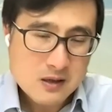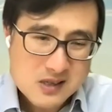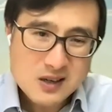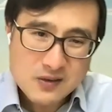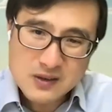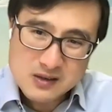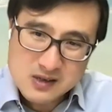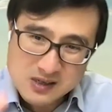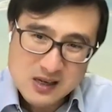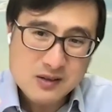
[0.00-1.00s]
instead of
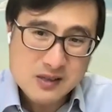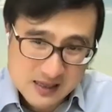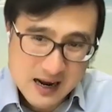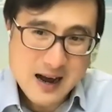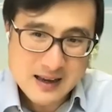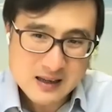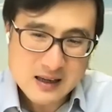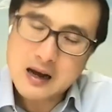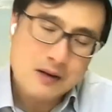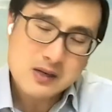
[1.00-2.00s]
the cells
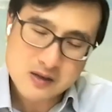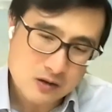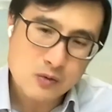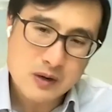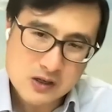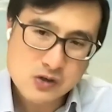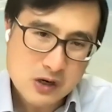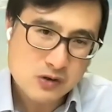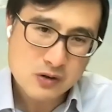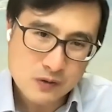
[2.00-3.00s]
dying, obviously you don't want
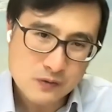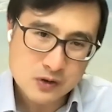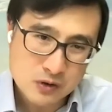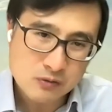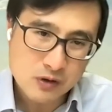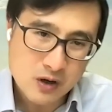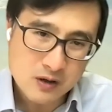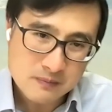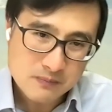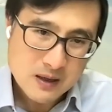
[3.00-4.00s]
to stretch over too
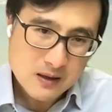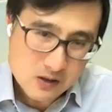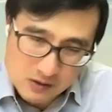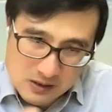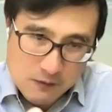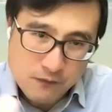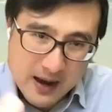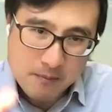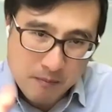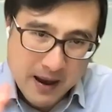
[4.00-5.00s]
long. So it's a
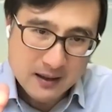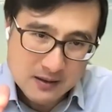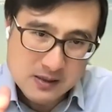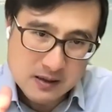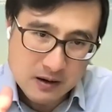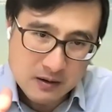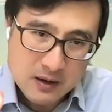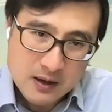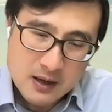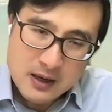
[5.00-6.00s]
fine balance
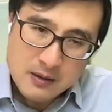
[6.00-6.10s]
there.